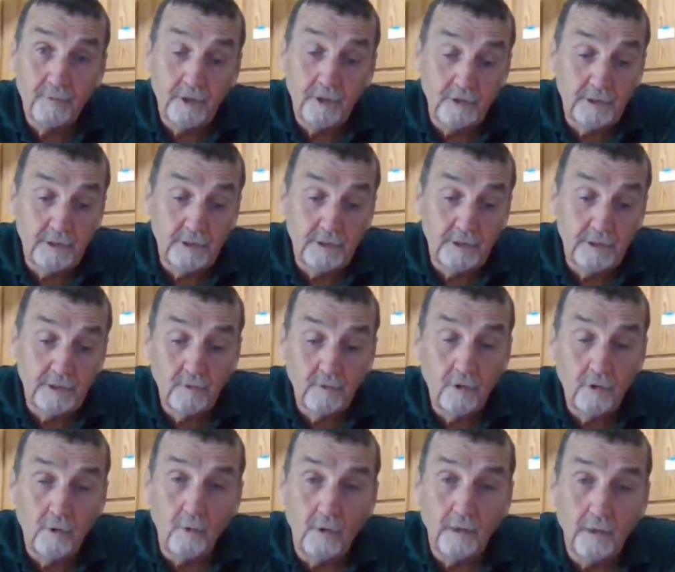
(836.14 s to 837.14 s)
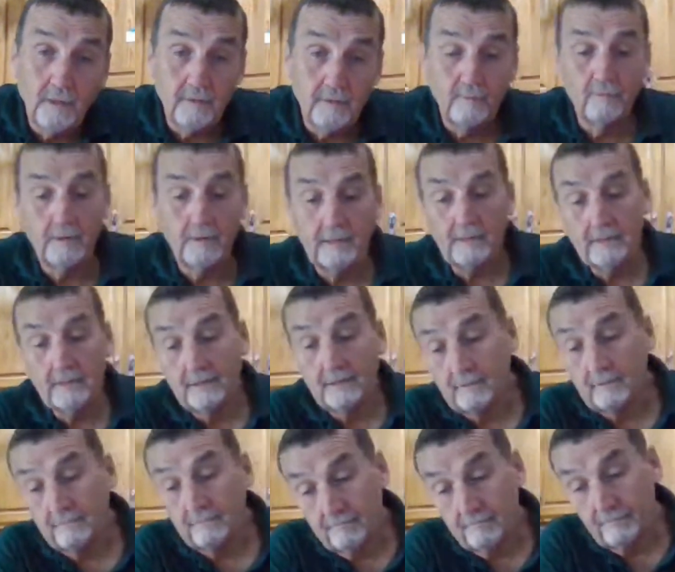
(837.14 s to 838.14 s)
Because it's ongoing and we
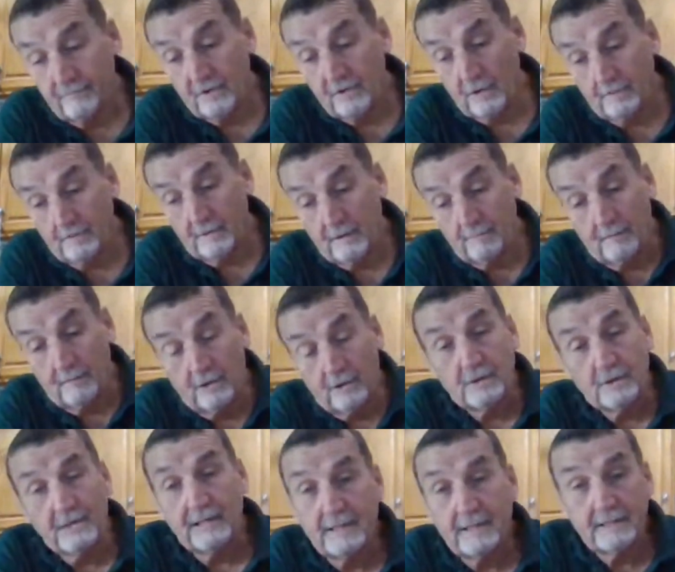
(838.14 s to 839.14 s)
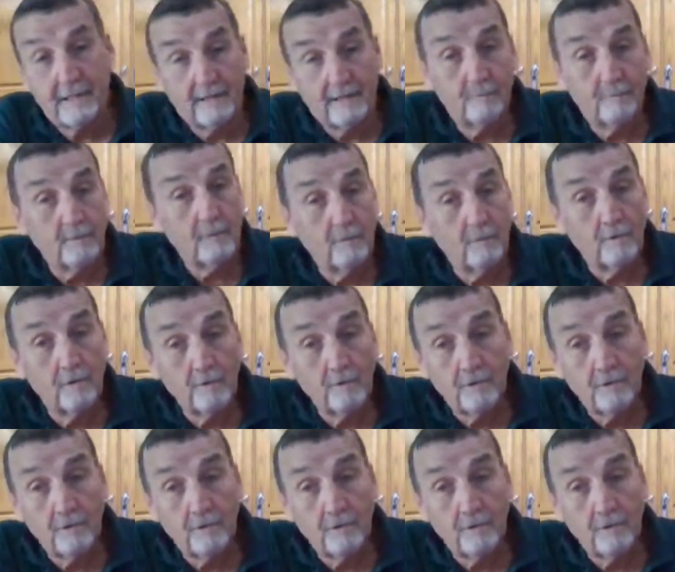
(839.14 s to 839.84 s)
can film it most anytime we want.